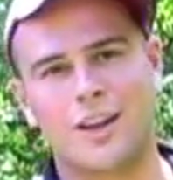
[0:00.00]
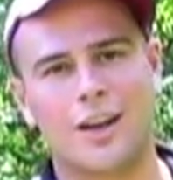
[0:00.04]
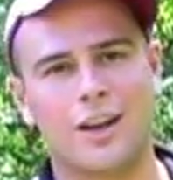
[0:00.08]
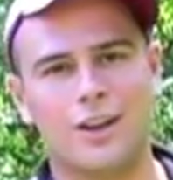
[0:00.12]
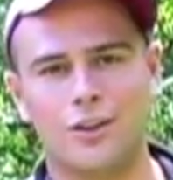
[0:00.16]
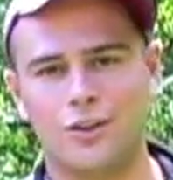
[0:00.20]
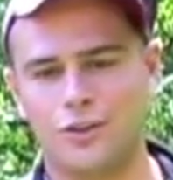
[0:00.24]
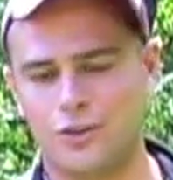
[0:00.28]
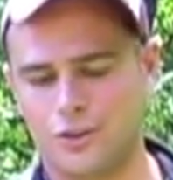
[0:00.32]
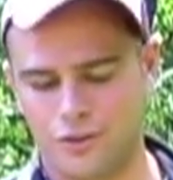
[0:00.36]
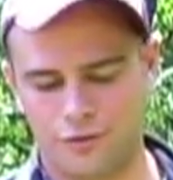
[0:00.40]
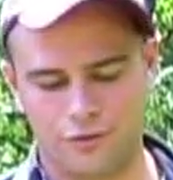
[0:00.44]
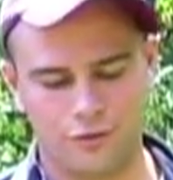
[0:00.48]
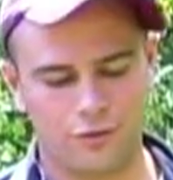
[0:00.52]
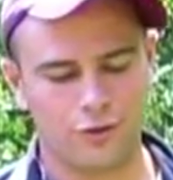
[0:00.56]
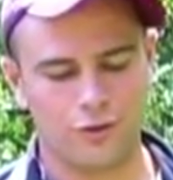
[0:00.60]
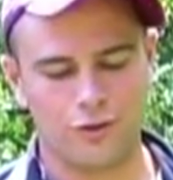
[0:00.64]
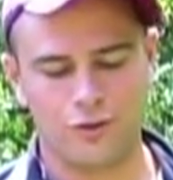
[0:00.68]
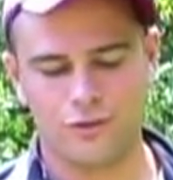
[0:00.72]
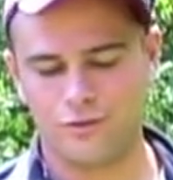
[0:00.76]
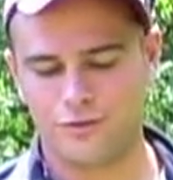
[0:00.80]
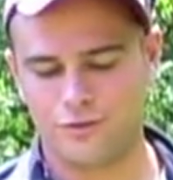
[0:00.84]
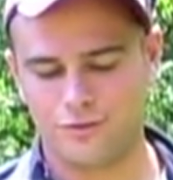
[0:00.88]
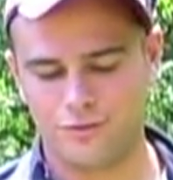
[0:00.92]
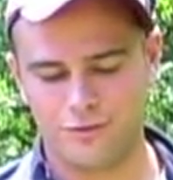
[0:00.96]
I use it for
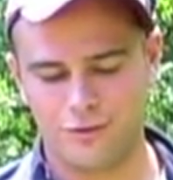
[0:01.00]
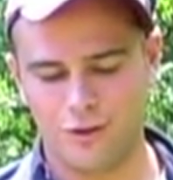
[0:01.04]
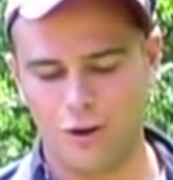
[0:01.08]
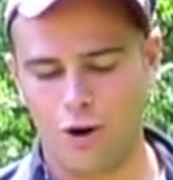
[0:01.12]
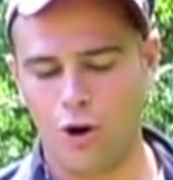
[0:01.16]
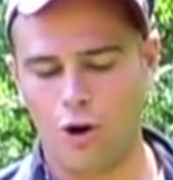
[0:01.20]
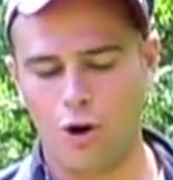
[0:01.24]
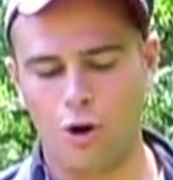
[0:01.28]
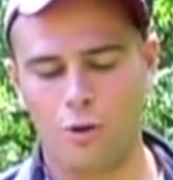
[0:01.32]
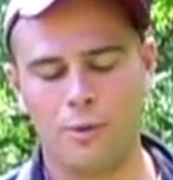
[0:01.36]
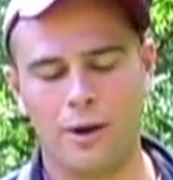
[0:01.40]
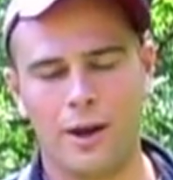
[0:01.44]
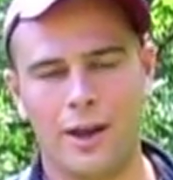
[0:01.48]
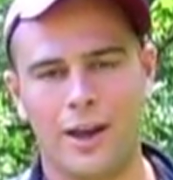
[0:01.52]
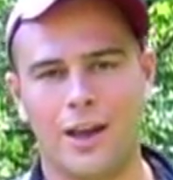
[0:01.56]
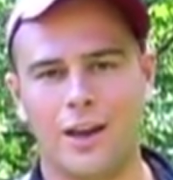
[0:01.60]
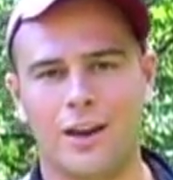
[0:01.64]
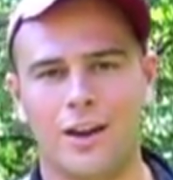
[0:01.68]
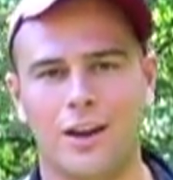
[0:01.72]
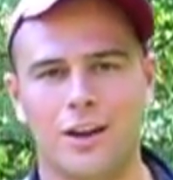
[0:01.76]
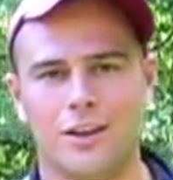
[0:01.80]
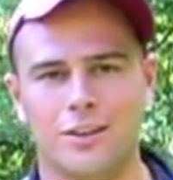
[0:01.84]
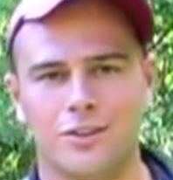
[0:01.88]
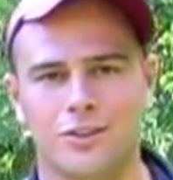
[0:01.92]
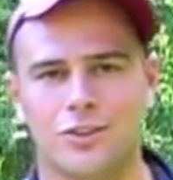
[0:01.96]
all my
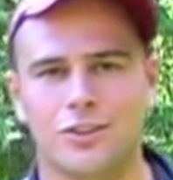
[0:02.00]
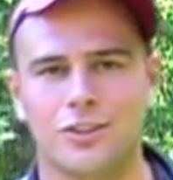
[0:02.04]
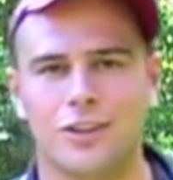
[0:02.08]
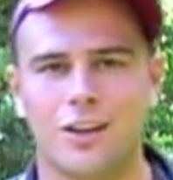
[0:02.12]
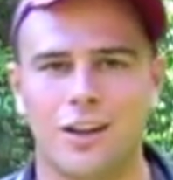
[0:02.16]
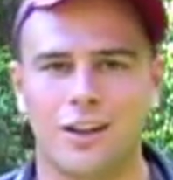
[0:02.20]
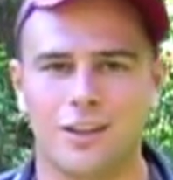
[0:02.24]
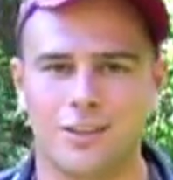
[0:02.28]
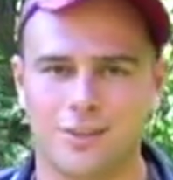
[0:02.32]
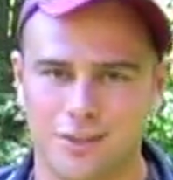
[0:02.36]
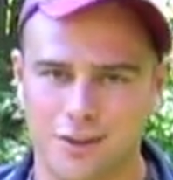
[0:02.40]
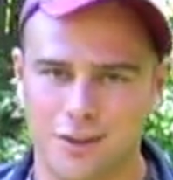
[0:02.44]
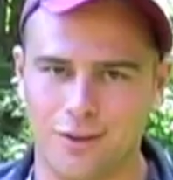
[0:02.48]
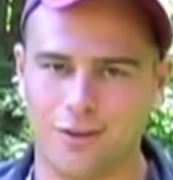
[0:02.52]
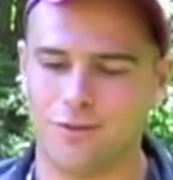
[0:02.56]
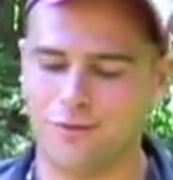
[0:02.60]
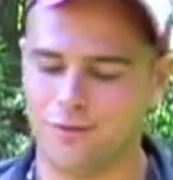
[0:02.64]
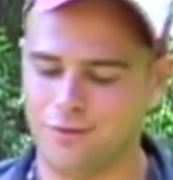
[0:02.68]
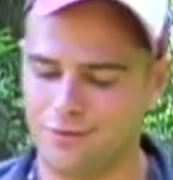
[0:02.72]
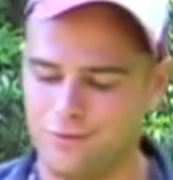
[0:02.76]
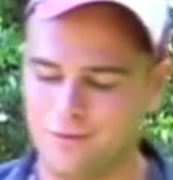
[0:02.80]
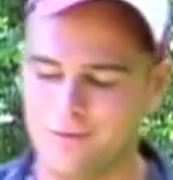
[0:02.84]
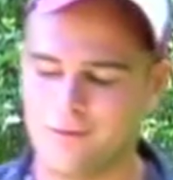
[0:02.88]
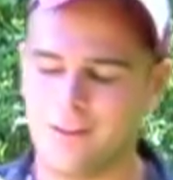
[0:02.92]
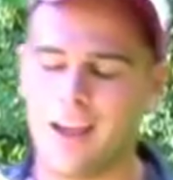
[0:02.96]
Anhyzer shots, so
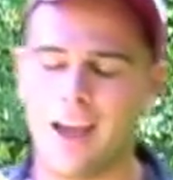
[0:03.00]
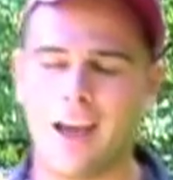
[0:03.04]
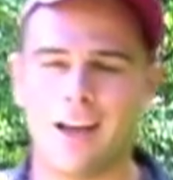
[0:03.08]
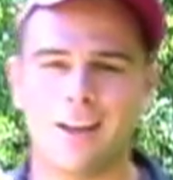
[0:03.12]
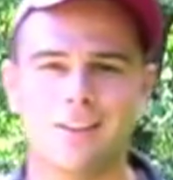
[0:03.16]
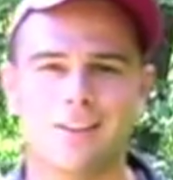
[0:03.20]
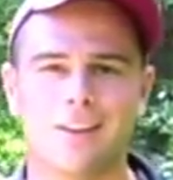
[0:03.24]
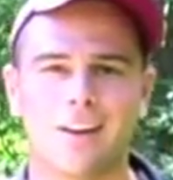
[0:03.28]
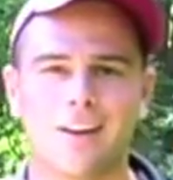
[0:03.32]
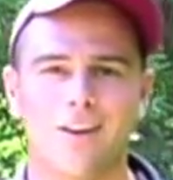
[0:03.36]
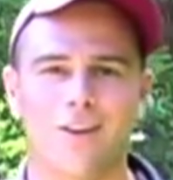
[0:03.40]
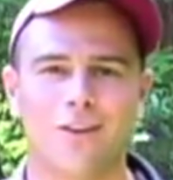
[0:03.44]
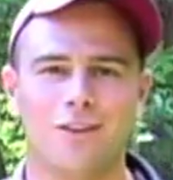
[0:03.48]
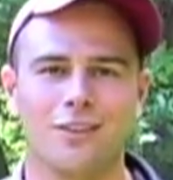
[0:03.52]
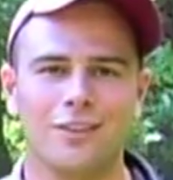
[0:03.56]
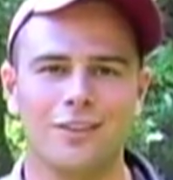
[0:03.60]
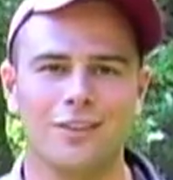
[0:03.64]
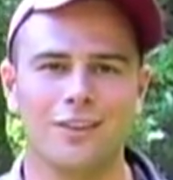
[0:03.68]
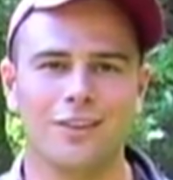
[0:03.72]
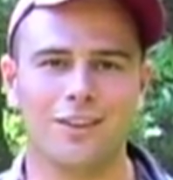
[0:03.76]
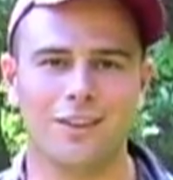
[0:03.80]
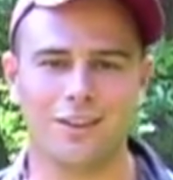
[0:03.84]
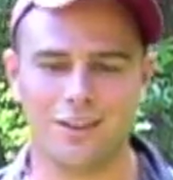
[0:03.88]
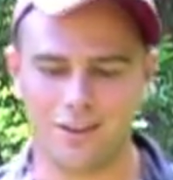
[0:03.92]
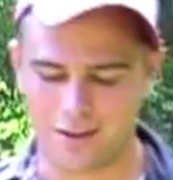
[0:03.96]
XL,
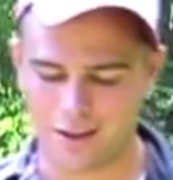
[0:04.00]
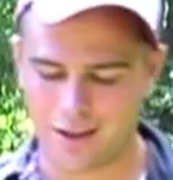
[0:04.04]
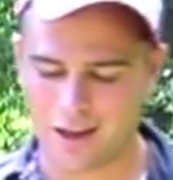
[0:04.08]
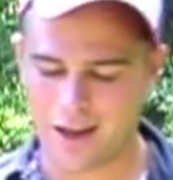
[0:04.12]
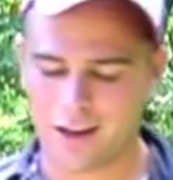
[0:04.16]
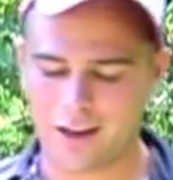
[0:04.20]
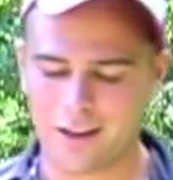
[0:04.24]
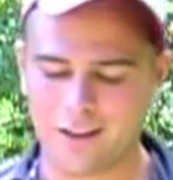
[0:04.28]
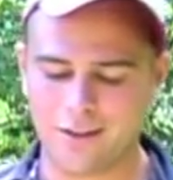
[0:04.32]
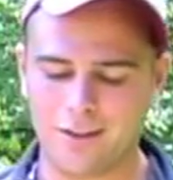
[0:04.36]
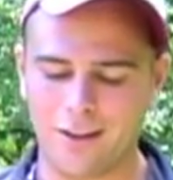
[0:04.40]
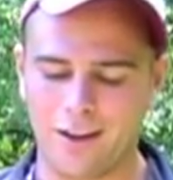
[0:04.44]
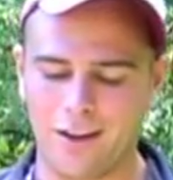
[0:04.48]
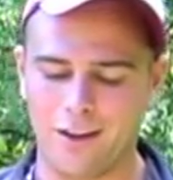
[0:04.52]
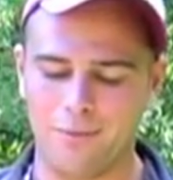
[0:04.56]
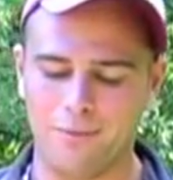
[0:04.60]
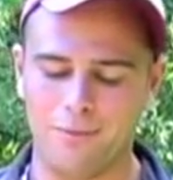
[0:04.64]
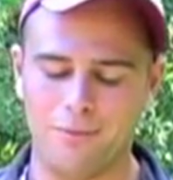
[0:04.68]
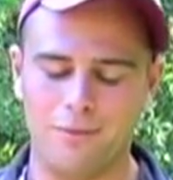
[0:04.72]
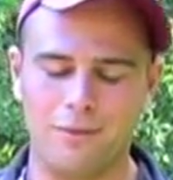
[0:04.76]
any type,